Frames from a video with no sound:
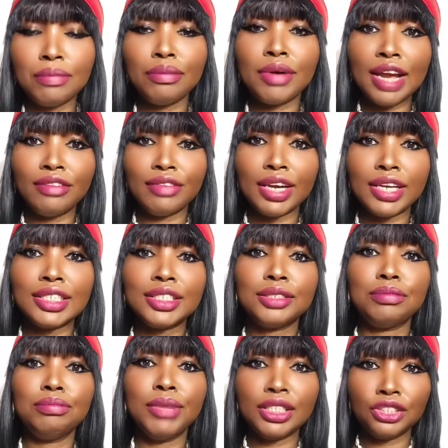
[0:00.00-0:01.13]
private
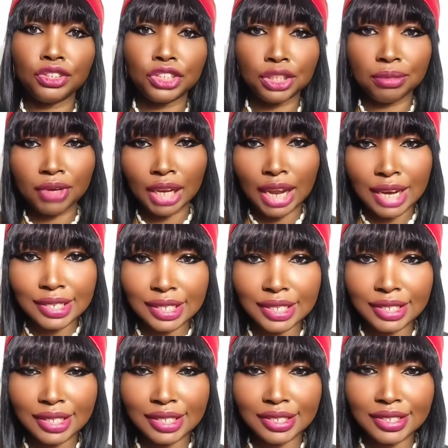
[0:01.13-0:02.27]
mentorship
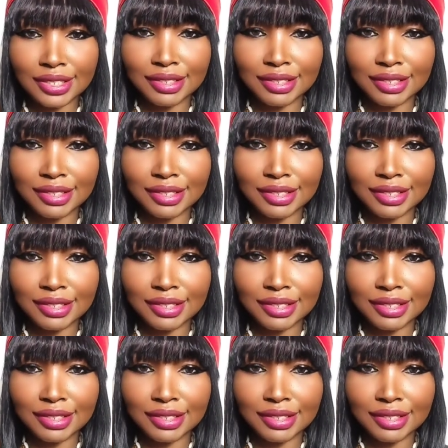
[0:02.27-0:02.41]
classes.